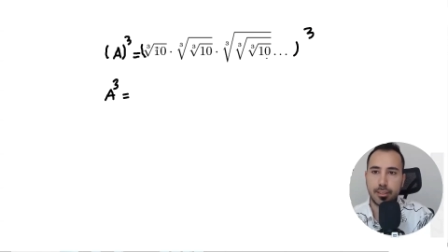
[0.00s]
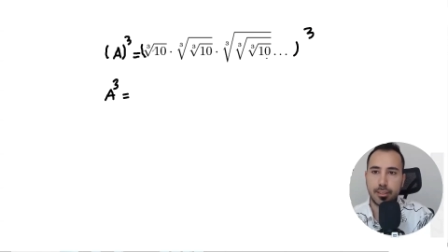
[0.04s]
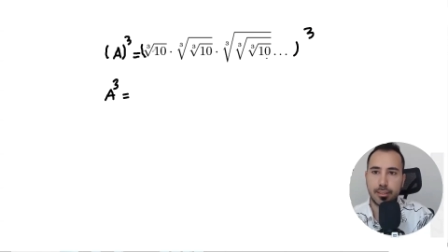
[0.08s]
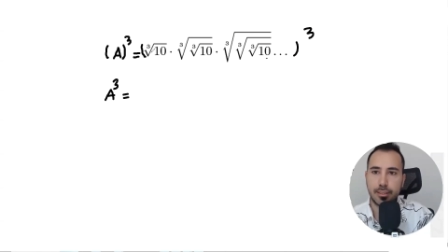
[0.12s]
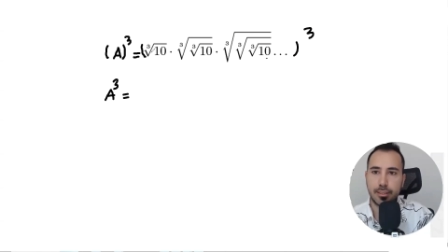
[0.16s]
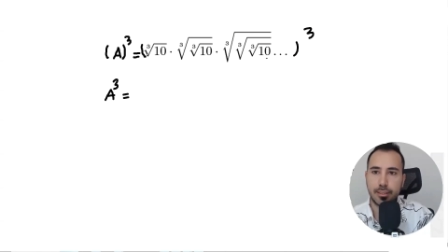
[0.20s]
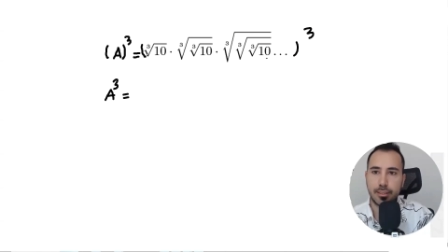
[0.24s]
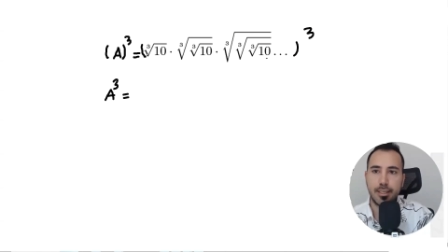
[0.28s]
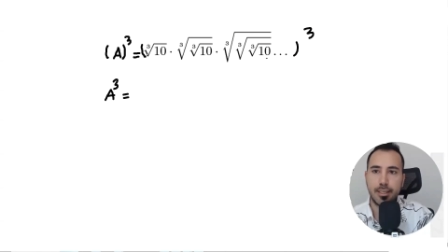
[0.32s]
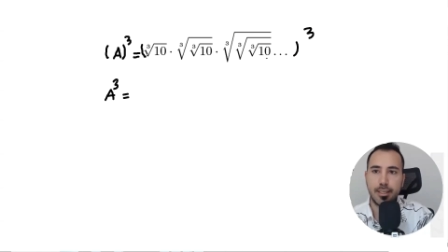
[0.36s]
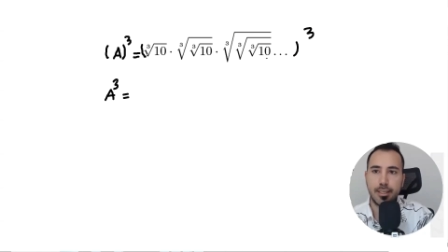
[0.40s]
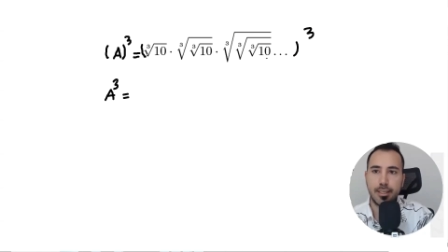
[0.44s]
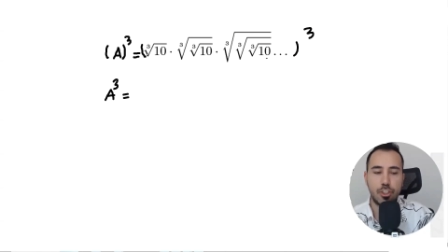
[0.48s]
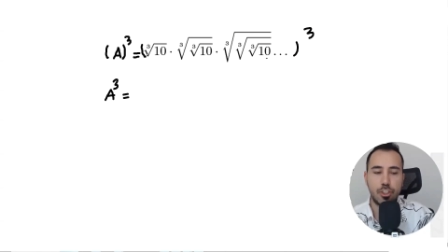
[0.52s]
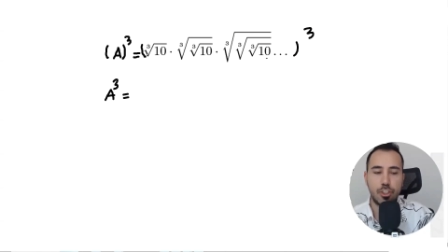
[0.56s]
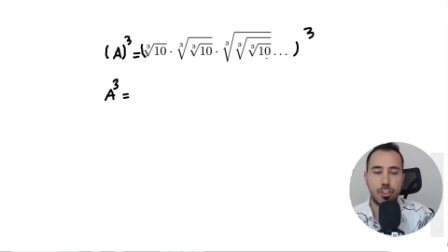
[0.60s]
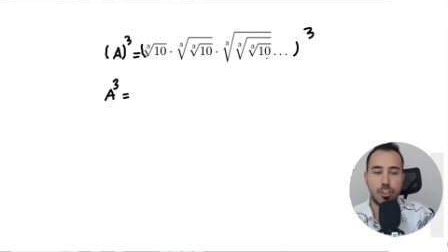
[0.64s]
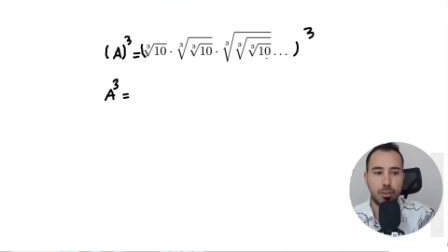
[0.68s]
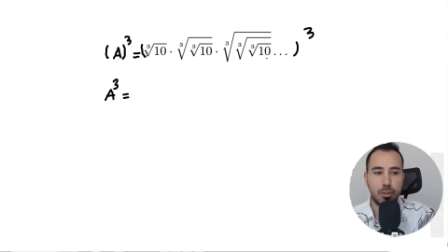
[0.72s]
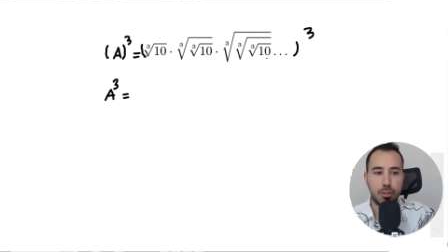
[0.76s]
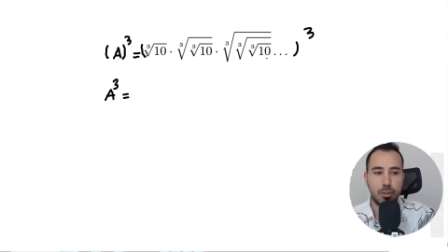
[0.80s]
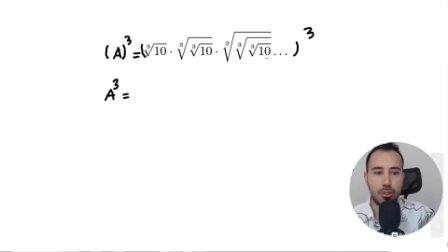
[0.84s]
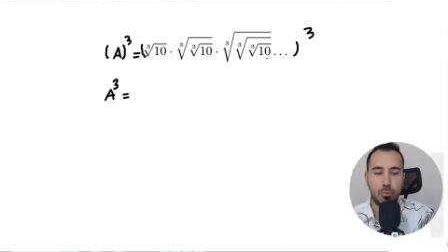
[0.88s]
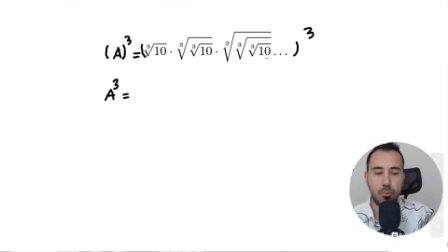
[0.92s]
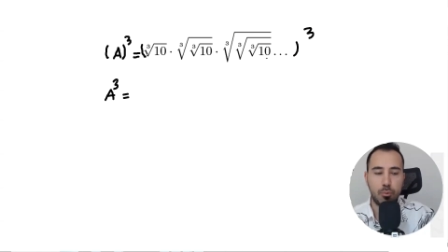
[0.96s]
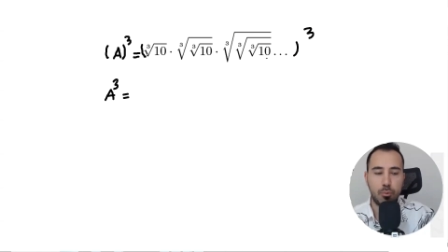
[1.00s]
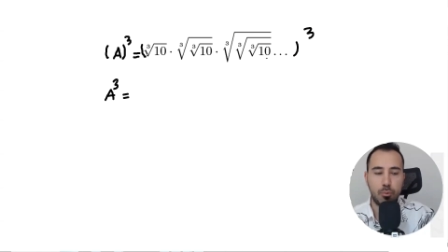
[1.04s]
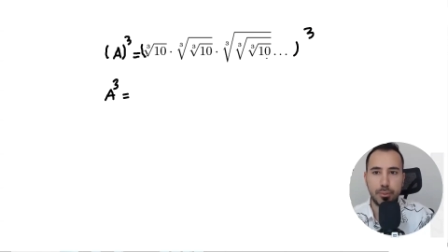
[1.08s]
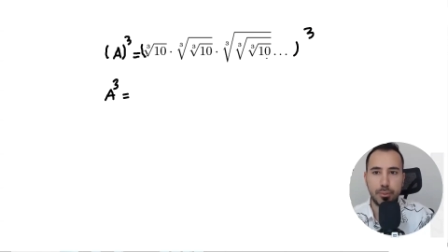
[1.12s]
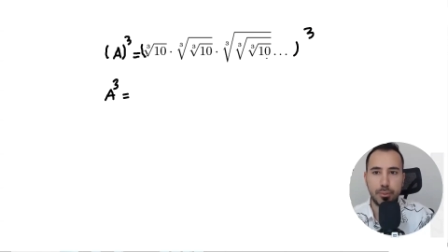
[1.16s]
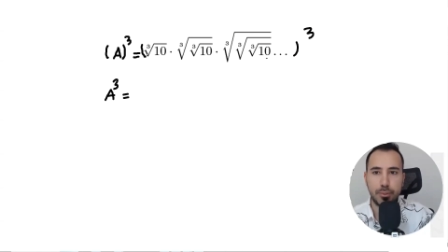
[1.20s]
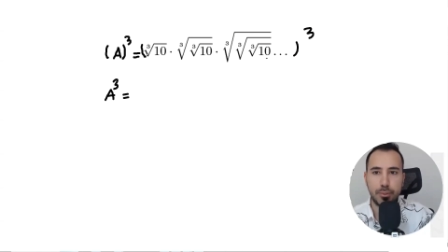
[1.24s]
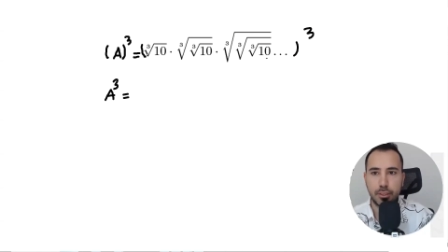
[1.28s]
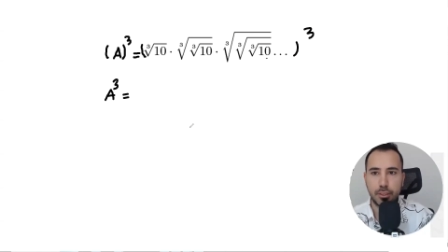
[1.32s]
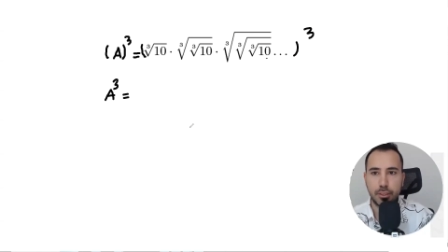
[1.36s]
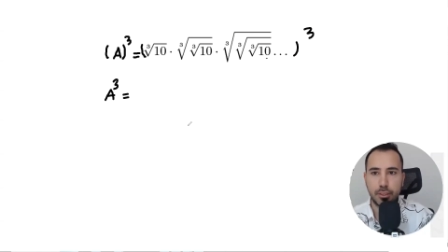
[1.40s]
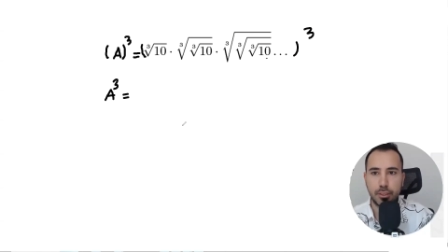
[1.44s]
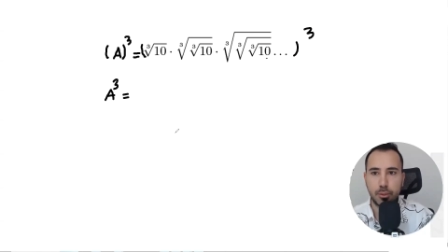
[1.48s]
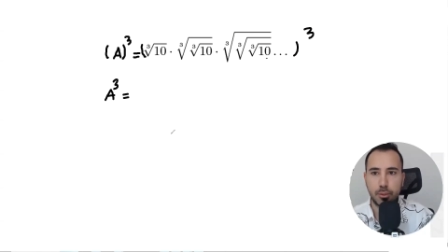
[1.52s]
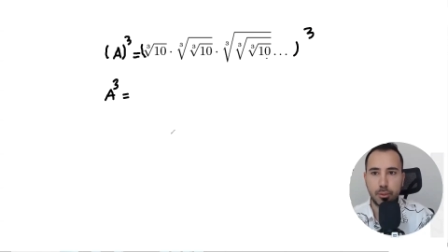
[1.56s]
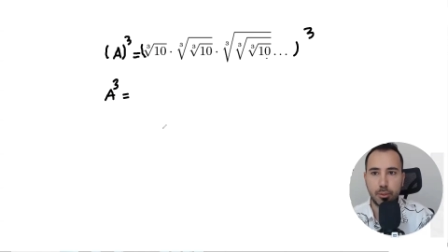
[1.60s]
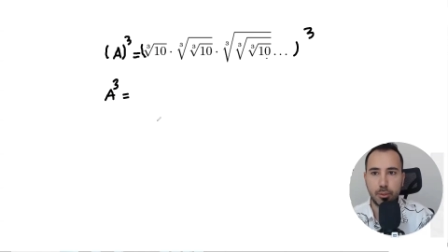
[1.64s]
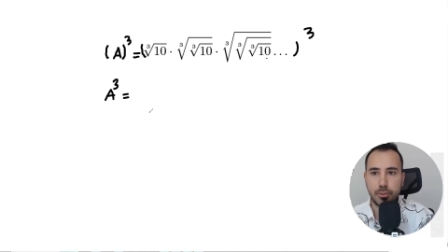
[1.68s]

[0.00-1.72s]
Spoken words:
each term will be cubed.